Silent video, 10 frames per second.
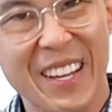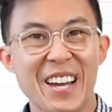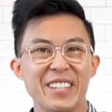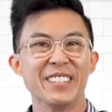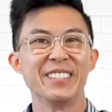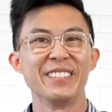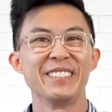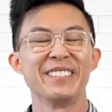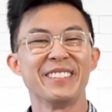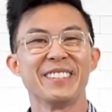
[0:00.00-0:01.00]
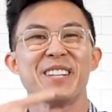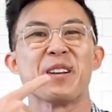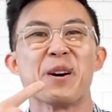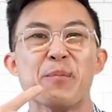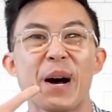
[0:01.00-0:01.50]
Hey,
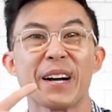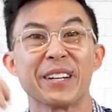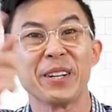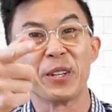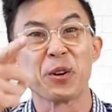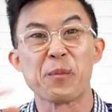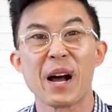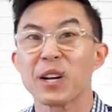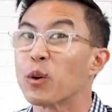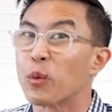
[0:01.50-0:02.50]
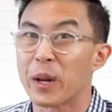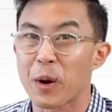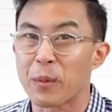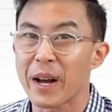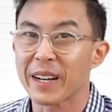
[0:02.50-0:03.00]
I'm back. You're back. We
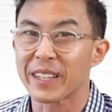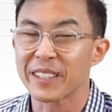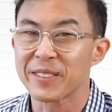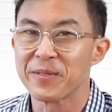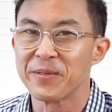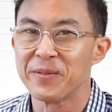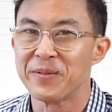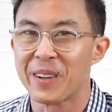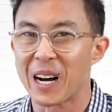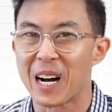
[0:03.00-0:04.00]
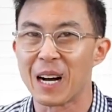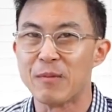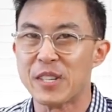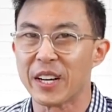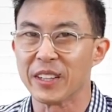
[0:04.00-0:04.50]
are back. I'm
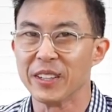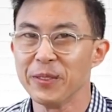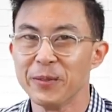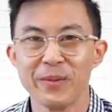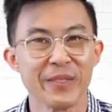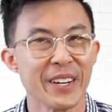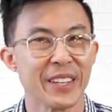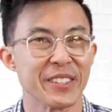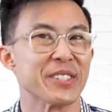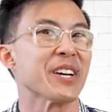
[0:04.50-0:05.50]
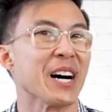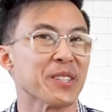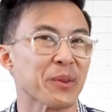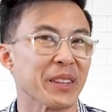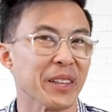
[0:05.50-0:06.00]
Jay Lowe. This is
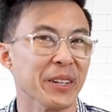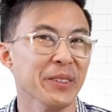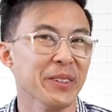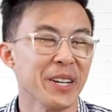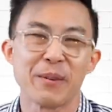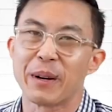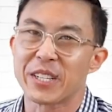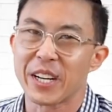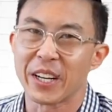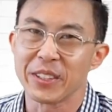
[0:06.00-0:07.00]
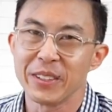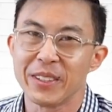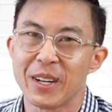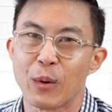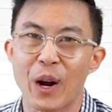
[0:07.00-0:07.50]
Highs with Lowe, my channel,
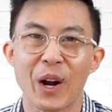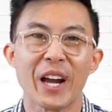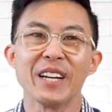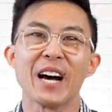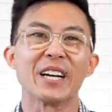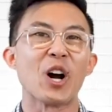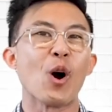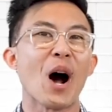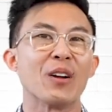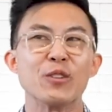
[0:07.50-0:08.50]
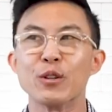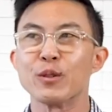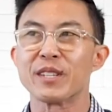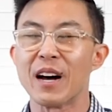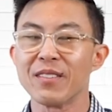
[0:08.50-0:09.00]
wherein I go out and do
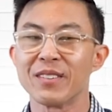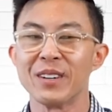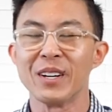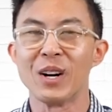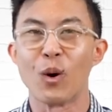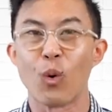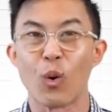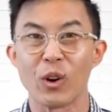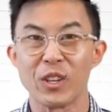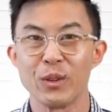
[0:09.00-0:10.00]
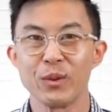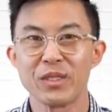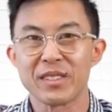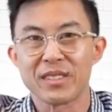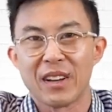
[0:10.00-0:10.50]
stuff, or use
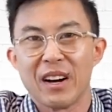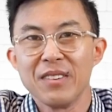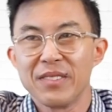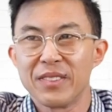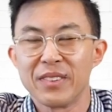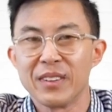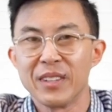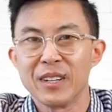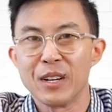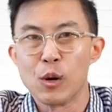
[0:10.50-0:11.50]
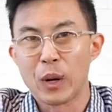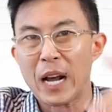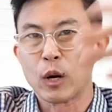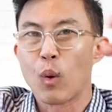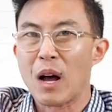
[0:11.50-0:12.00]
stuff when I
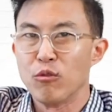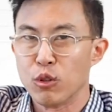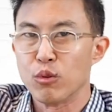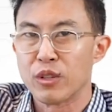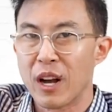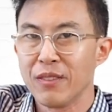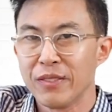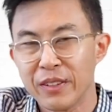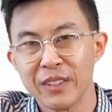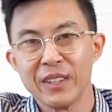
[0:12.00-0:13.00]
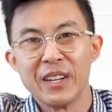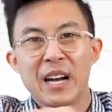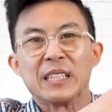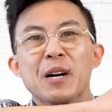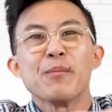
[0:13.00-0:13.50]
go out and do stuff,
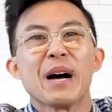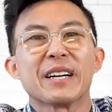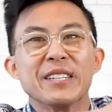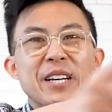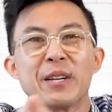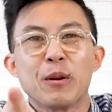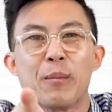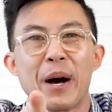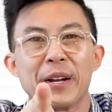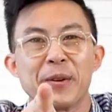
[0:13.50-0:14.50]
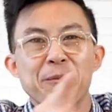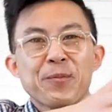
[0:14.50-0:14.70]
and come back and tell you about it.